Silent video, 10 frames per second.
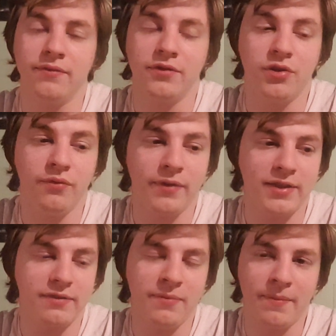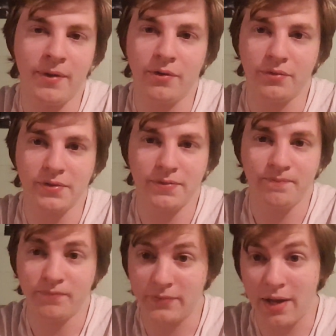2 friends of me and my uncle's.
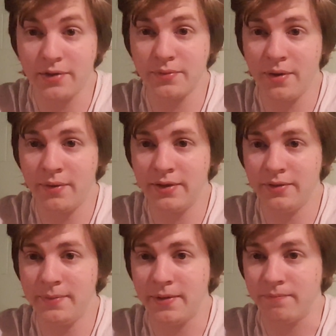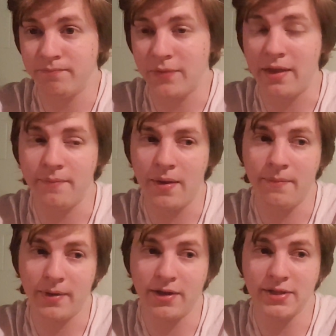That was what I wanted it to be. And maybe
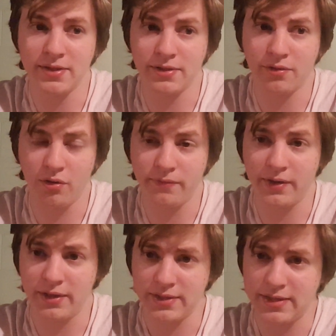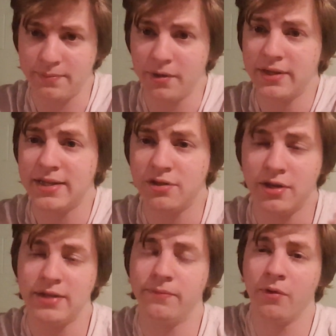my cousin's girlfriend, because his birthday is 2
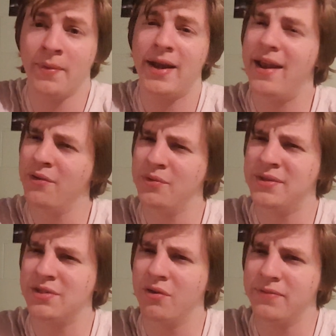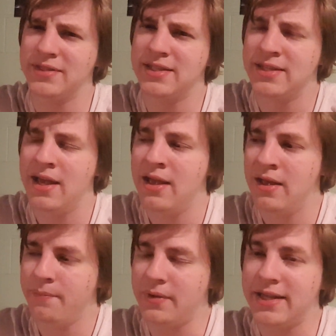days before mine. I don't know when his girlfriend's is,
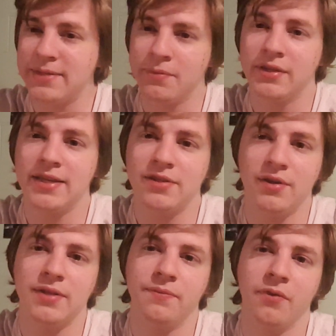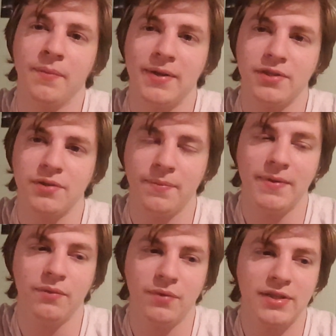but his birthday is 2 days before mine, so
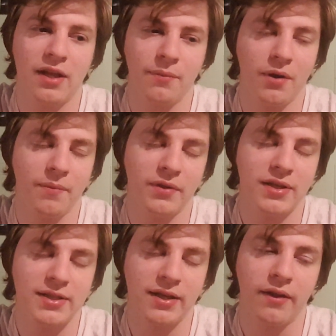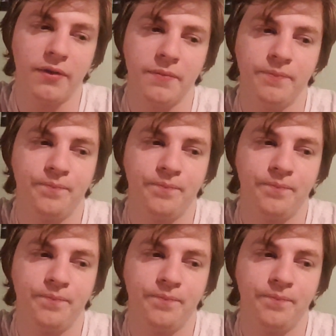we celebrate our birthdays together.